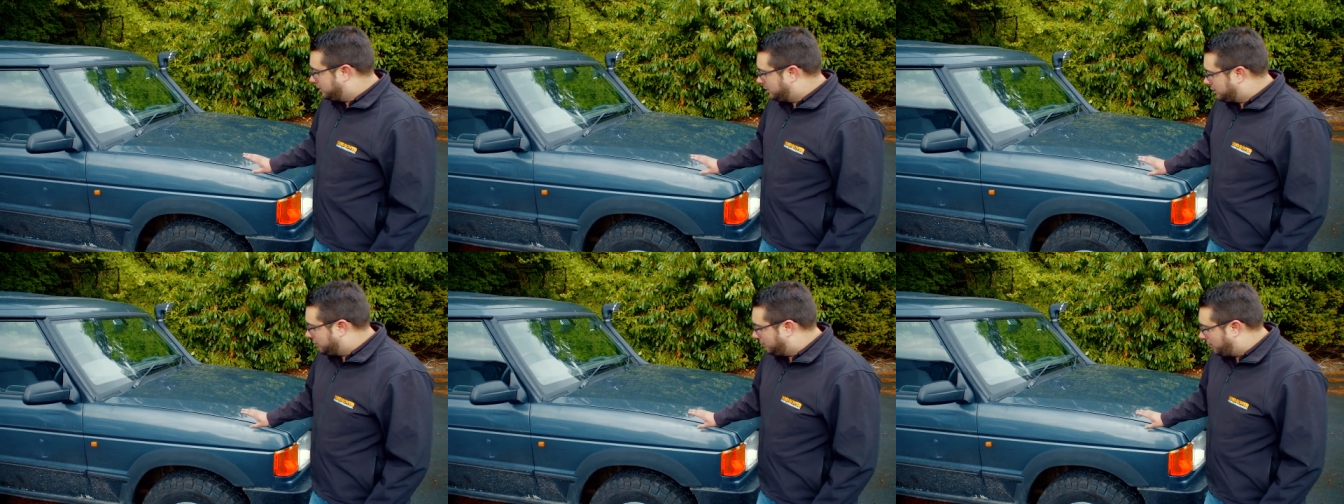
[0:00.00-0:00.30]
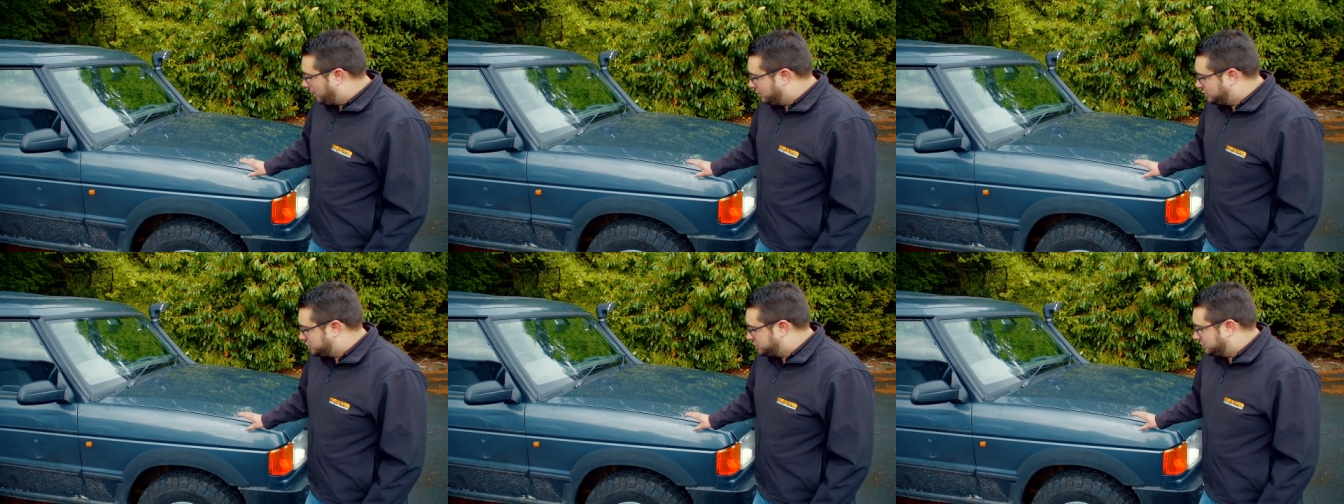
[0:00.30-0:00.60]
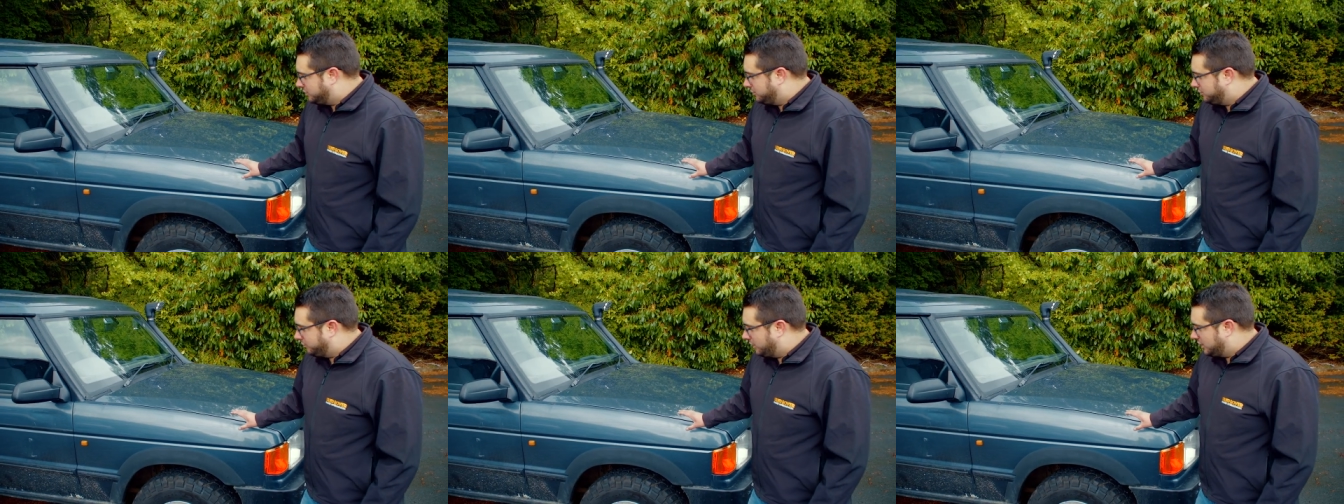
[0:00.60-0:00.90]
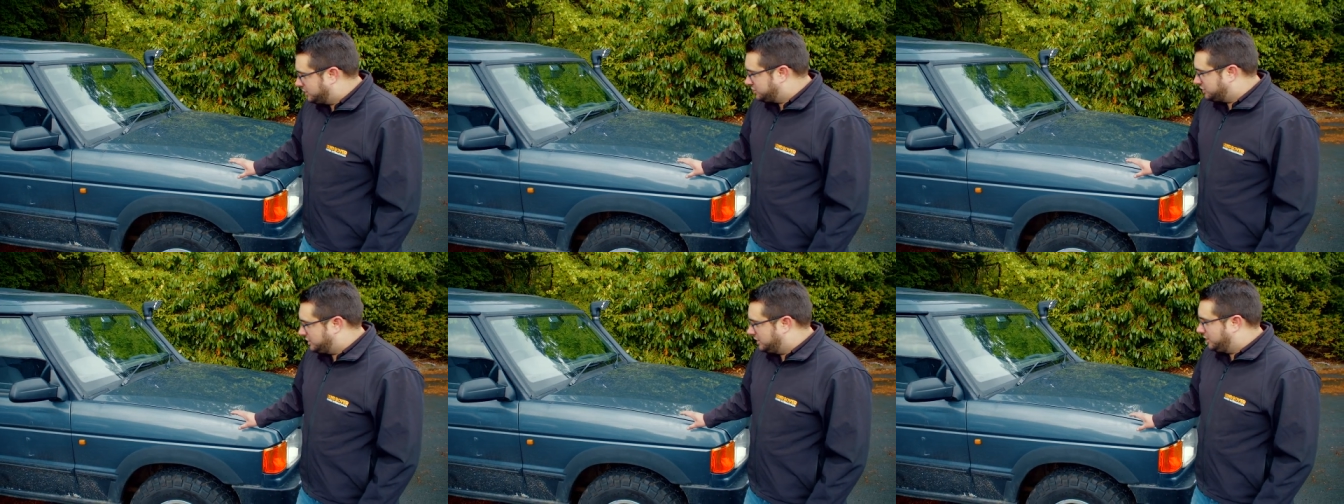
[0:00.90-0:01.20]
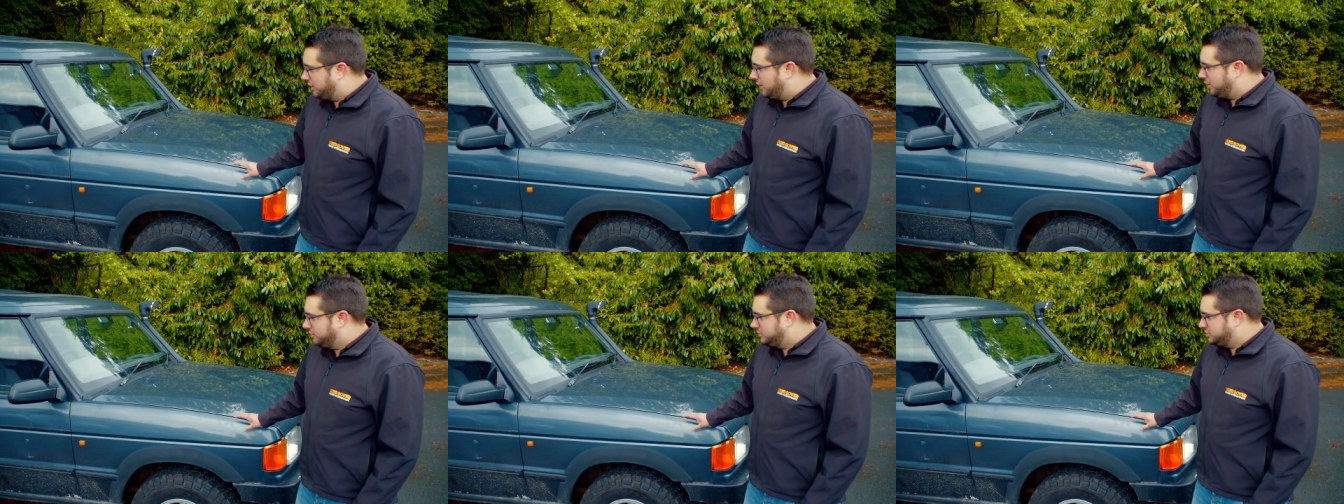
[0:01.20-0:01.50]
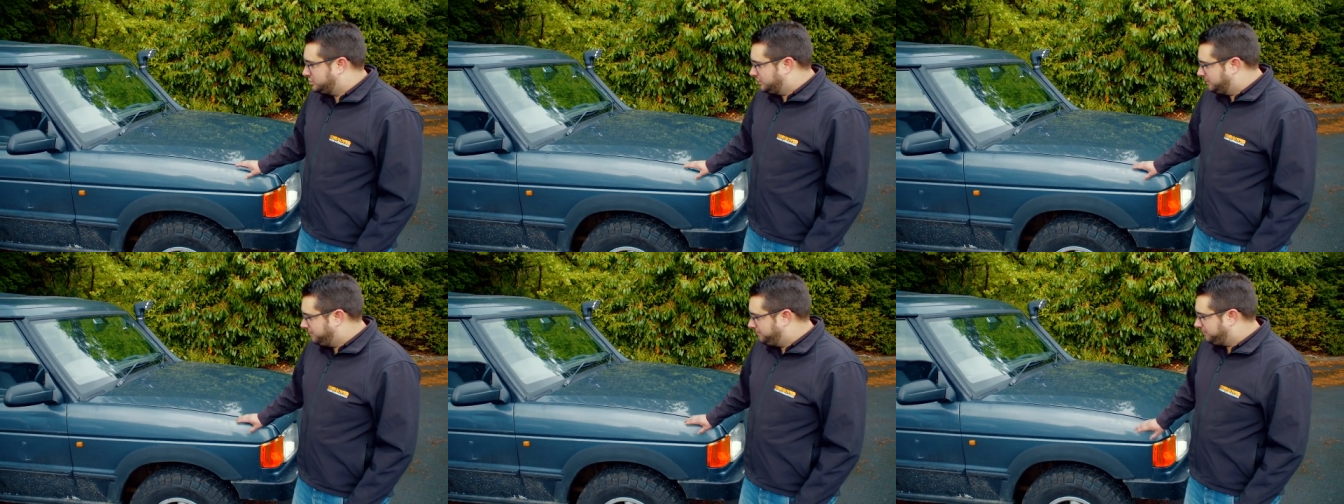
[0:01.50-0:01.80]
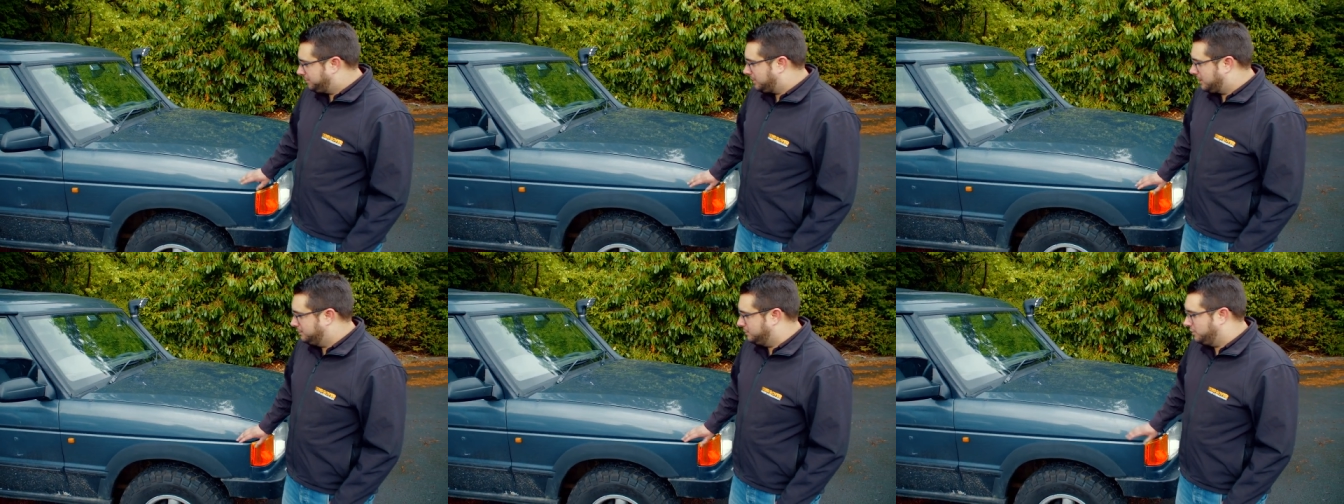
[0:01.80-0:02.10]
corrosion and rust in those.
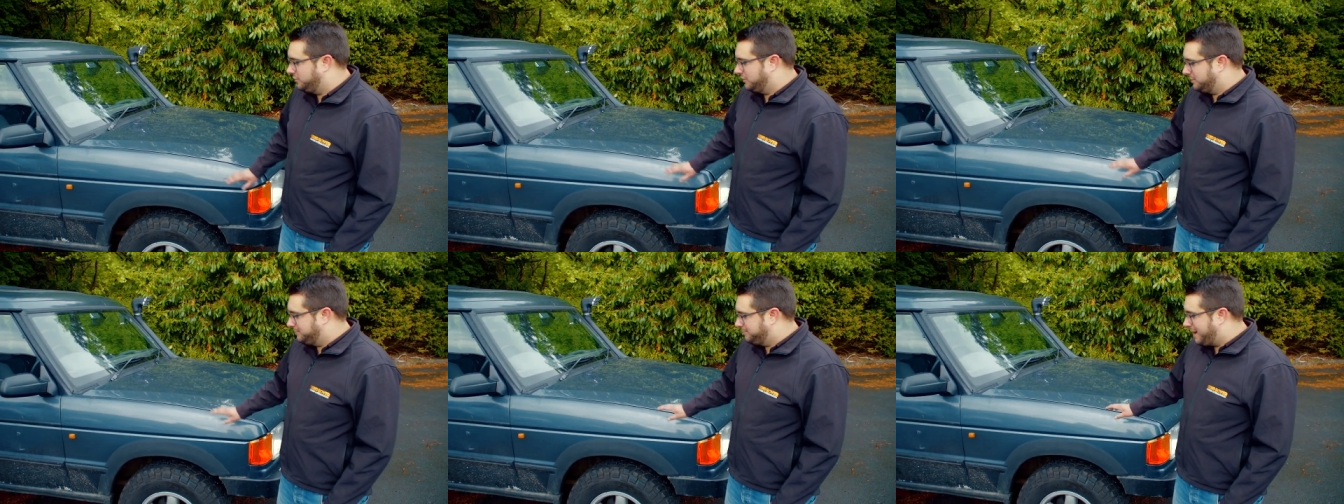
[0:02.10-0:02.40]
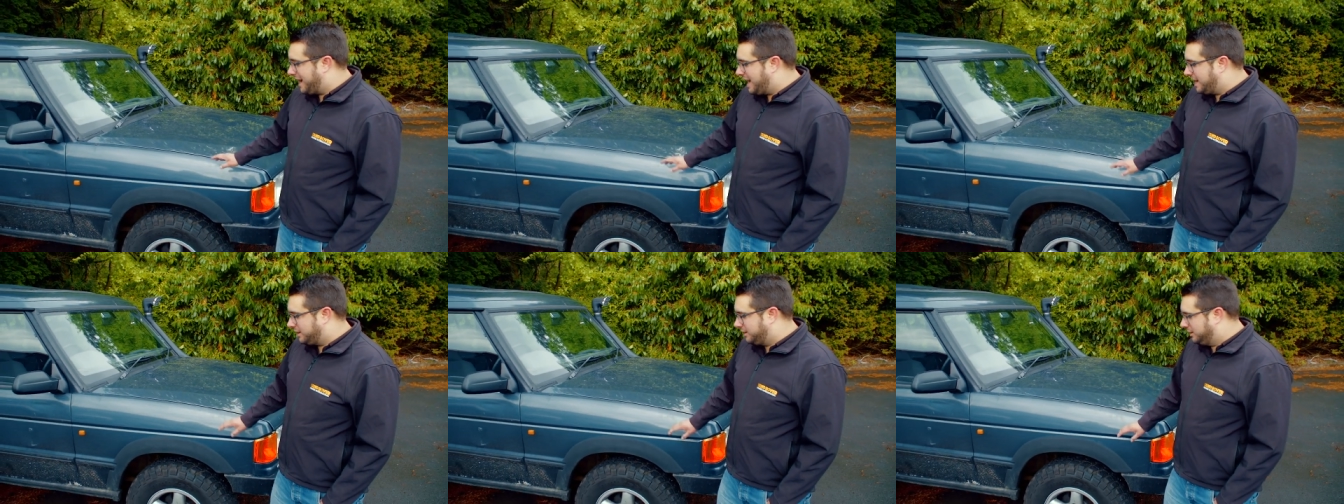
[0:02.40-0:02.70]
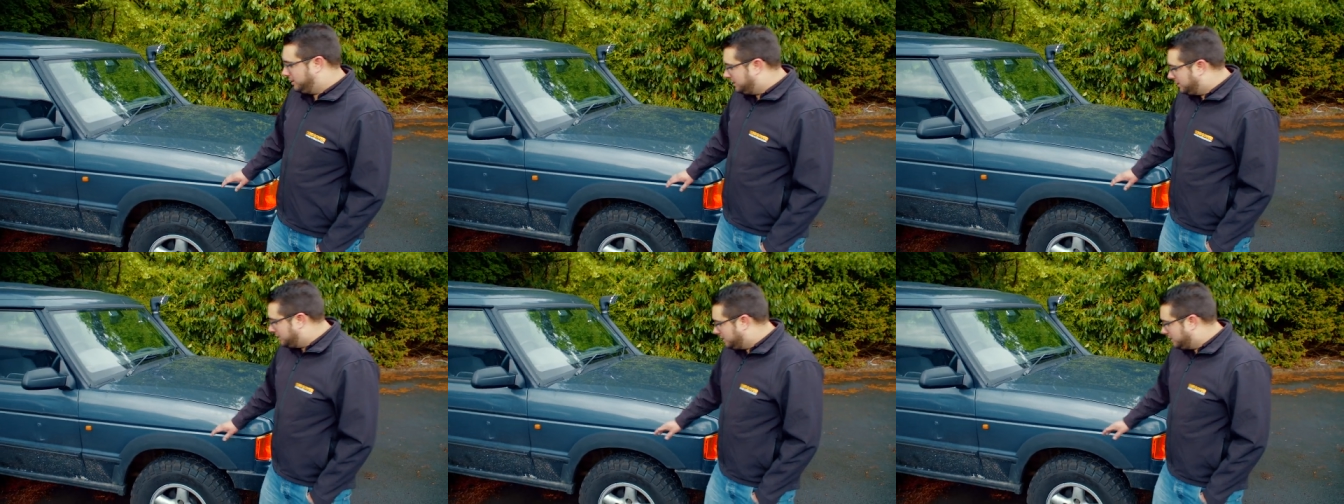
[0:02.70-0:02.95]
Moving back,